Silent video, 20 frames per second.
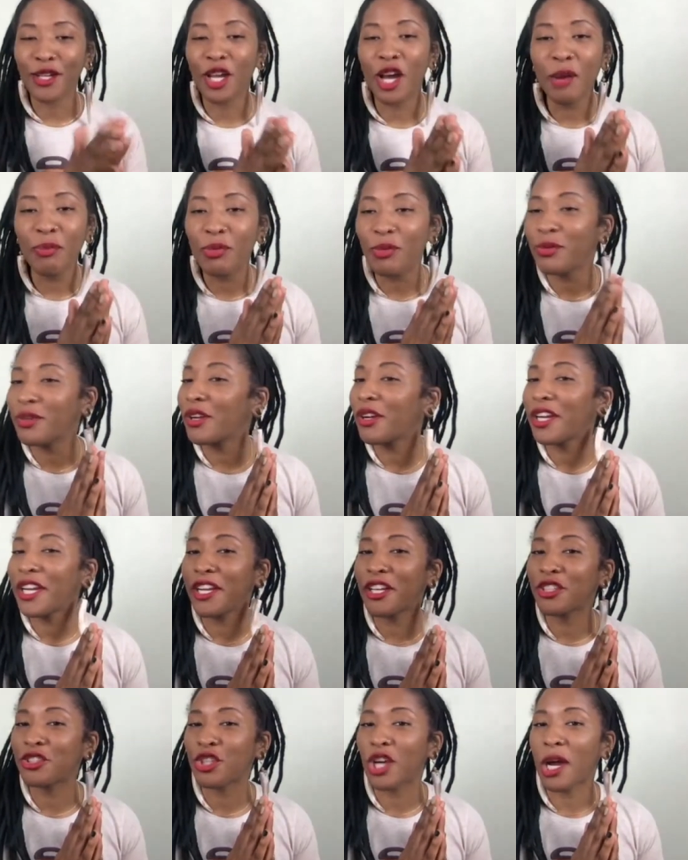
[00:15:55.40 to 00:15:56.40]
coupled with our
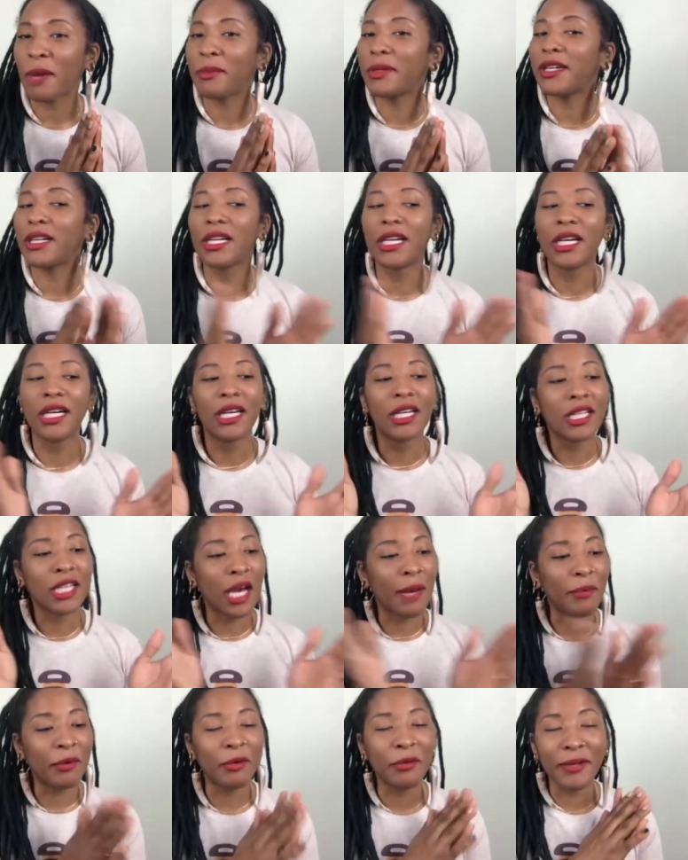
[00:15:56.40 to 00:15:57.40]
hair trauma,
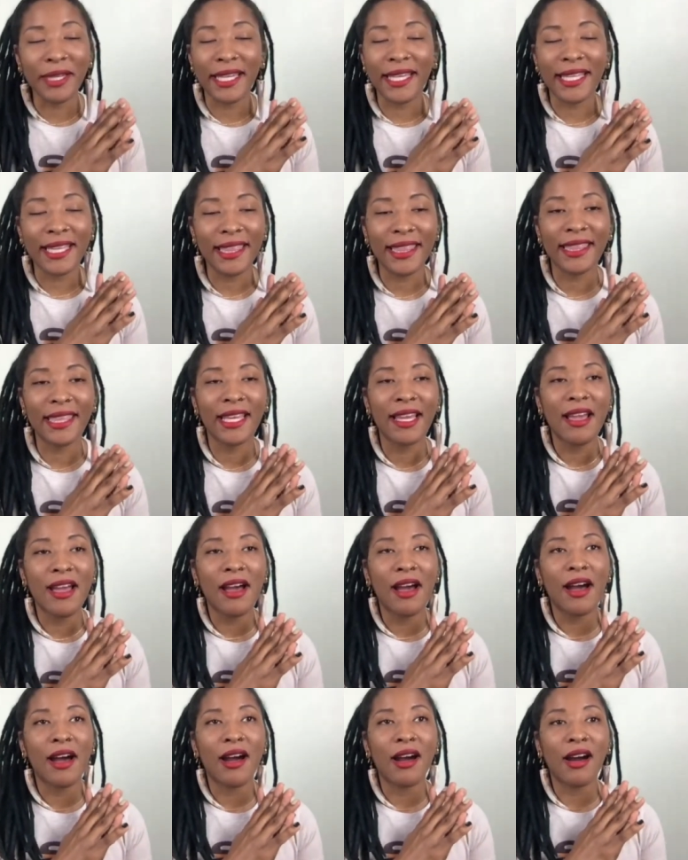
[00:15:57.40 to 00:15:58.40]
coupled with
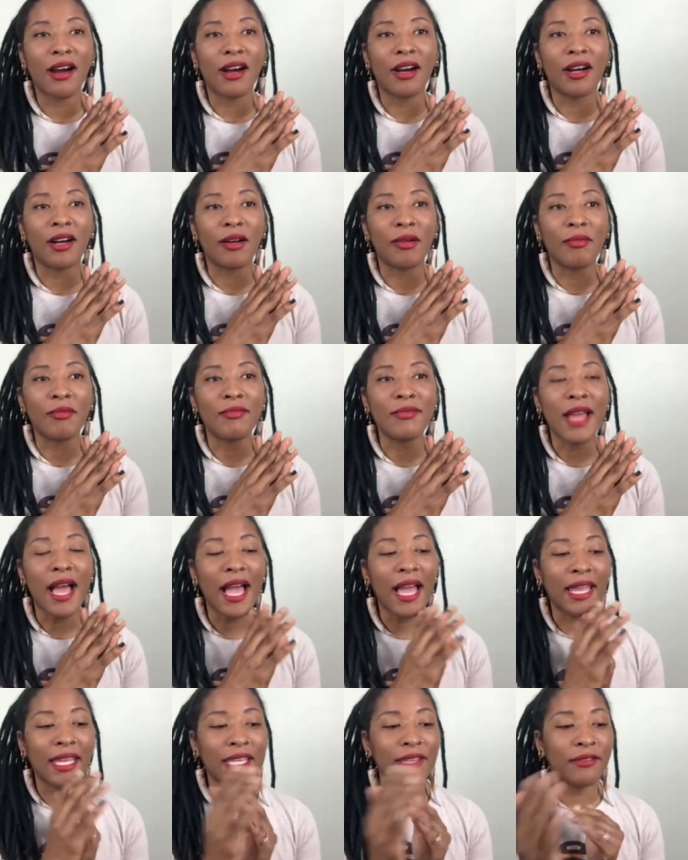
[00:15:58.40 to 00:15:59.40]
um,
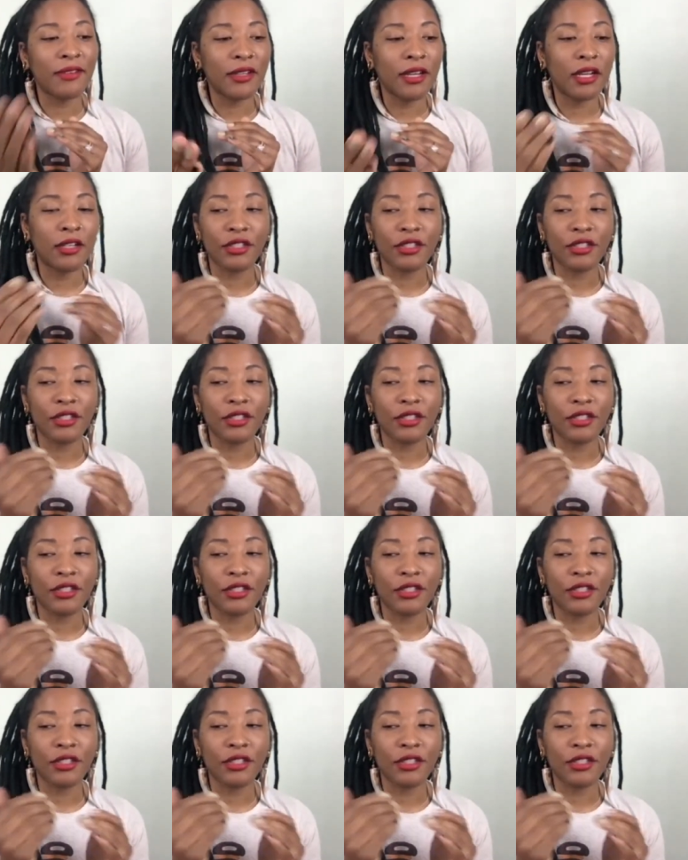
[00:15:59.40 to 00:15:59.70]
not even